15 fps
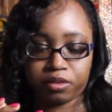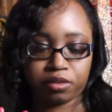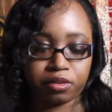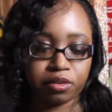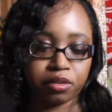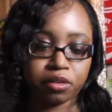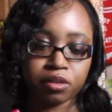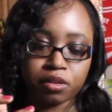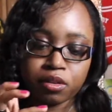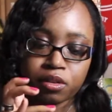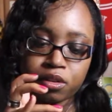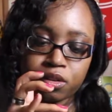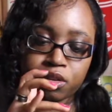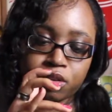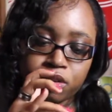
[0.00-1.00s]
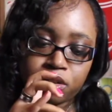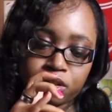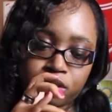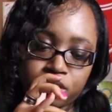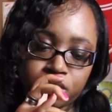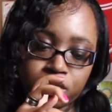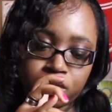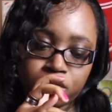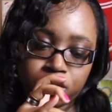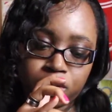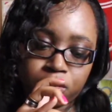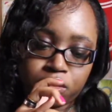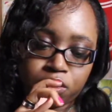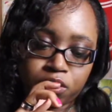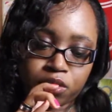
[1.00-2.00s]

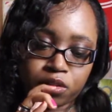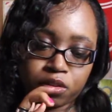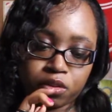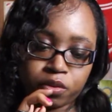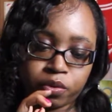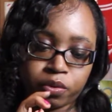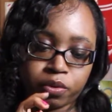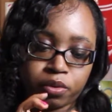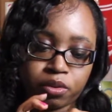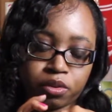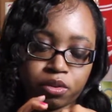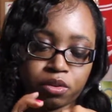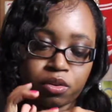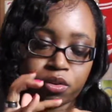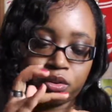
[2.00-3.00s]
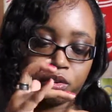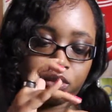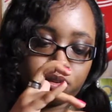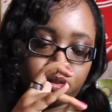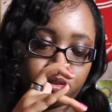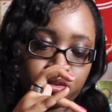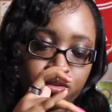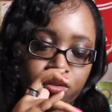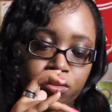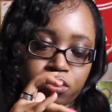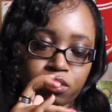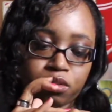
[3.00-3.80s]
(no one is talking)